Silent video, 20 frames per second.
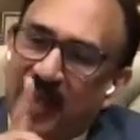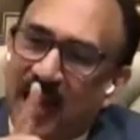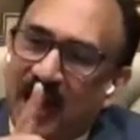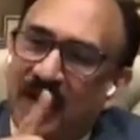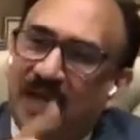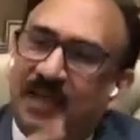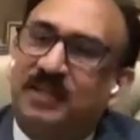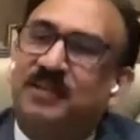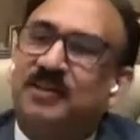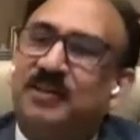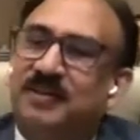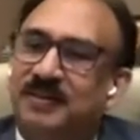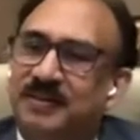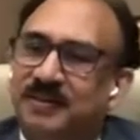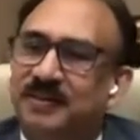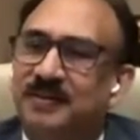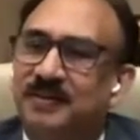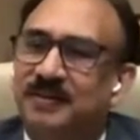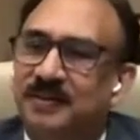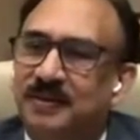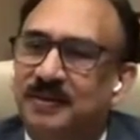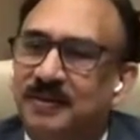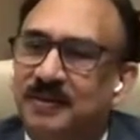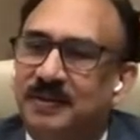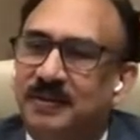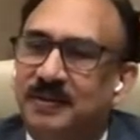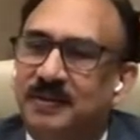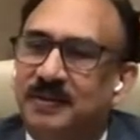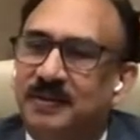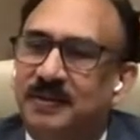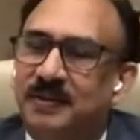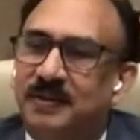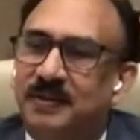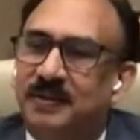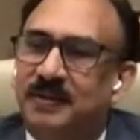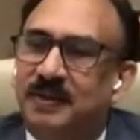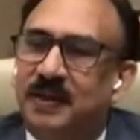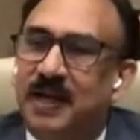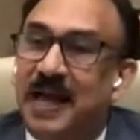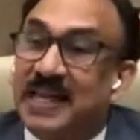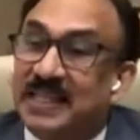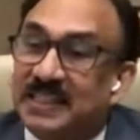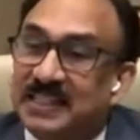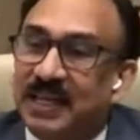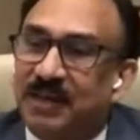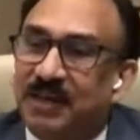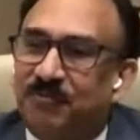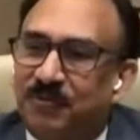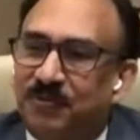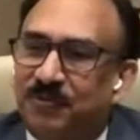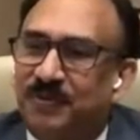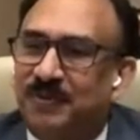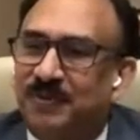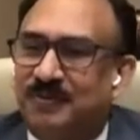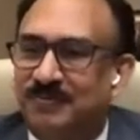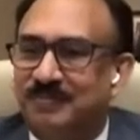night as if